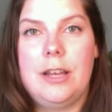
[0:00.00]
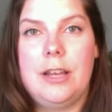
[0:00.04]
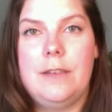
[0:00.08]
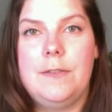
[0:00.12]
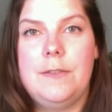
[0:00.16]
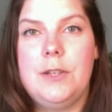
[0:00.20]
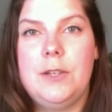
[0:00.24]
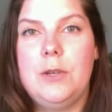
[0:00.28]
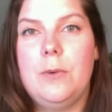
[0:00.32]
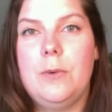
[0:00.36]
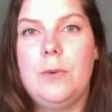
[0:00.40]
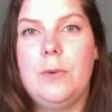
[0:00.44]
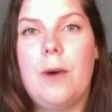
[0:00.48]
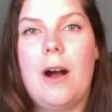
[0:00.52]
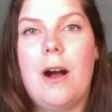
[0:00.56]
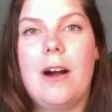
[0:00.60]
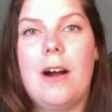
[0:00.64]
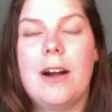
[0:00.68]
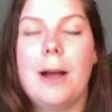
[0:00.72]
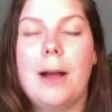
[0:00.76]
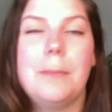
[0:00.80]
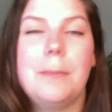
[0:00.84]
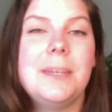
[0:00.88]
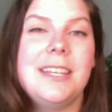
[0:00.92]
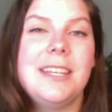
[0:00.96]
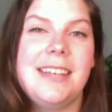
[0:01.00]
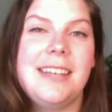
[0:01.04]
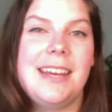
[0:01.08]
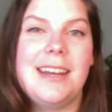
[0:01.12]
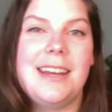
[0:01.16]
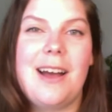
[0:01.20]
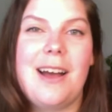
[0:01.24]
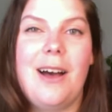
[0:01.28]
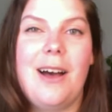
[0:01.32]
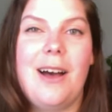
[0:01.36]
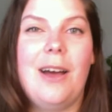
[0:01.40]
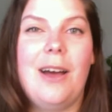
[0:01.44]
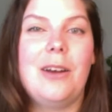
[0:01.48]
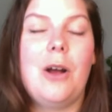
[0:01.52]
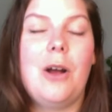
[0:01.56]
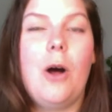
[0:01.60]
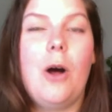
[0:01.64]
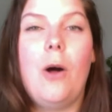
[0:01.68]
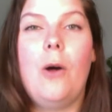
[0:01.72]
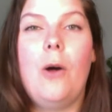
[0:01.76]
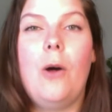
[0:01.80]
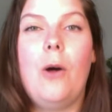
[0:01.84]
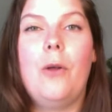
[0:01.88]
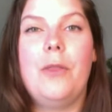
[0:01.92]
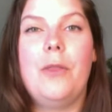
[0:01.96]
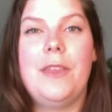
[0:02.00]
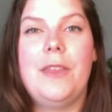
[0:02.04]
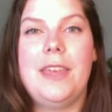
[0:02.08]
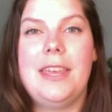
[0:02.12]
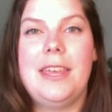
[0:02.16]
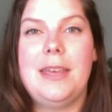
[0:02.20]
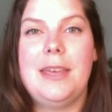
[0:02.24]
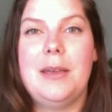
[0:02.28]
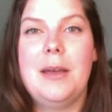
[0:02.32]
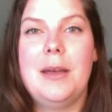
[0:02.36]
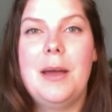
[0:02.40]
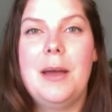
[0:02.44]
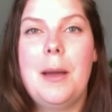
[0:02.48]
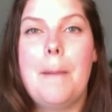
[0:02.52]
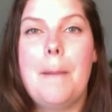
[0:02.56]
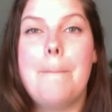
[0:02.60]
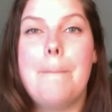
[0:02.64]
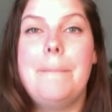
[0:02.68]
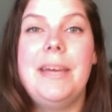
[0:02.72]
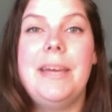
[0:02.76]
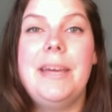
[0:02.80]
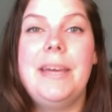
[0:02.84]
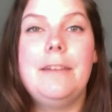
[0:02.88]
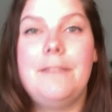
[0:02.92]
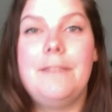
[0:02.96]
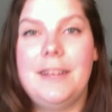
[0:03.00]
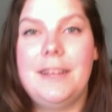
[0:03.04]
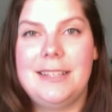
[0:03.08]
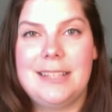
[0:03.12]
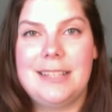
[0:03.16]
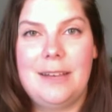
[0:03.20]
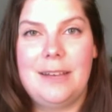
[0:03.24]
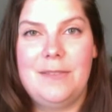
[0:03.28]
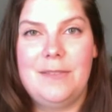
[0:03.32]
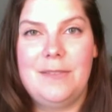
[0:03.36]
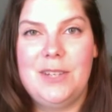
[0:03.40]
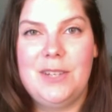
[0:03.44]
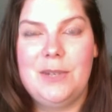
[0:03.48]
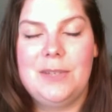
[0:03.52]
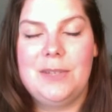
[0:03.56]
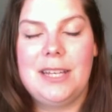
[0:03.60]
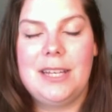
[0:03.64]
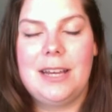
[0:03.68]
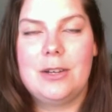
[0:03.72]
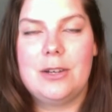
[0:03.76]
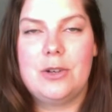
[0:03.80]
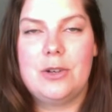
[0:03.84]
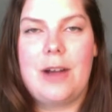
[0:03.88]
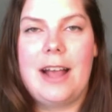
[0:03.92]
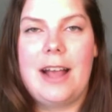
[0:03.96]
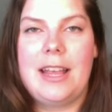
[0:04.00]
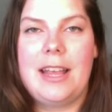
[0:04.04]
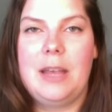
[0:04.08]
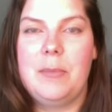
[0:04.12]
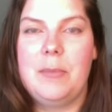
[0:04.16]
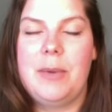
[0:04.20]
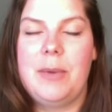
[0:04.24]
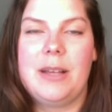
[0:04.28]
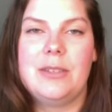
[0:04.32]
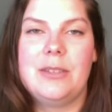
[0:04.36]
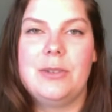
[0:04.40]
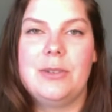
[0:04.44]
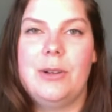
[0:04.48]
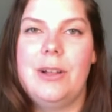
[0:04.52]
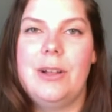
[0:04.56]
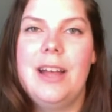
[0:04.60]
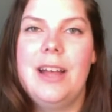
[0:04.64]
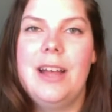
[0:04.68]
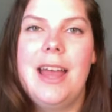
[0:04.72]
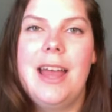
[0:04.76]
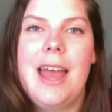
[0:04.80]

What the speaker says: if you are up to date on all the benefits of using a tracking pixel,